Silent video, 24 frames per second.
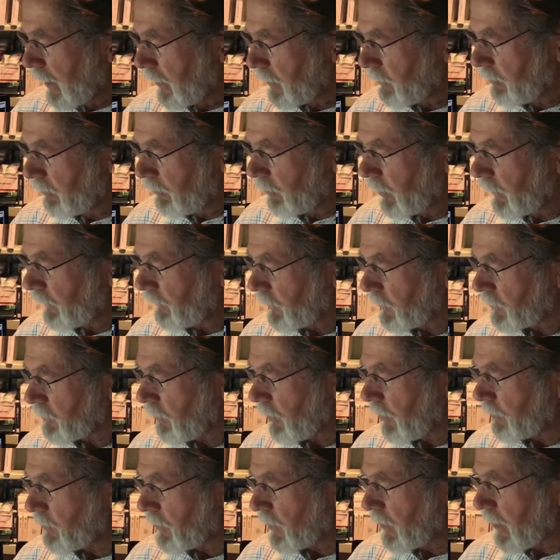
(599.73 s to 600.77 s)
a brief
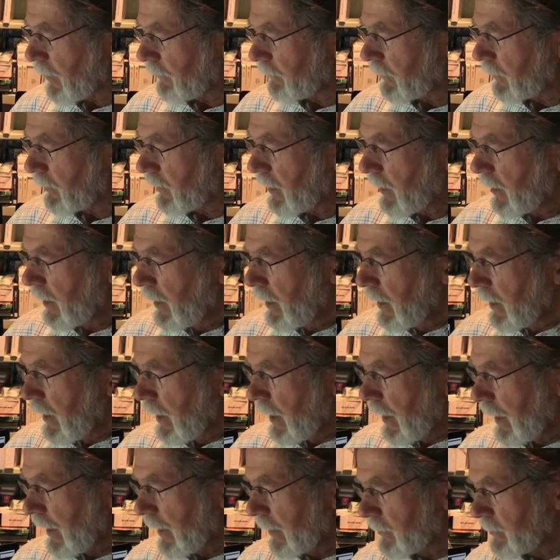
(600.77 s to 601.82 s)
description of it,
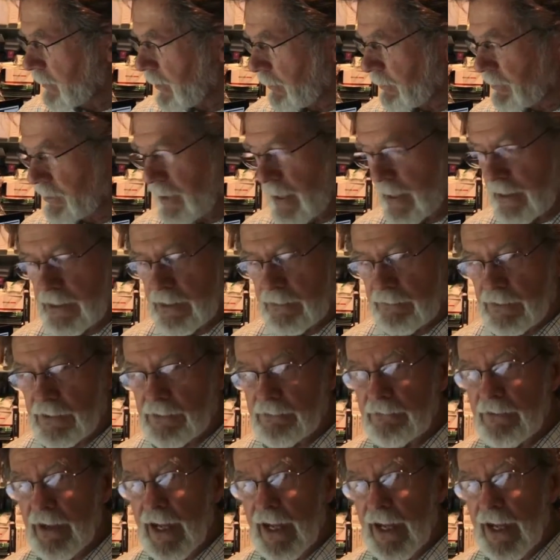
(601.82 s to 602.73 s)
and some sense of its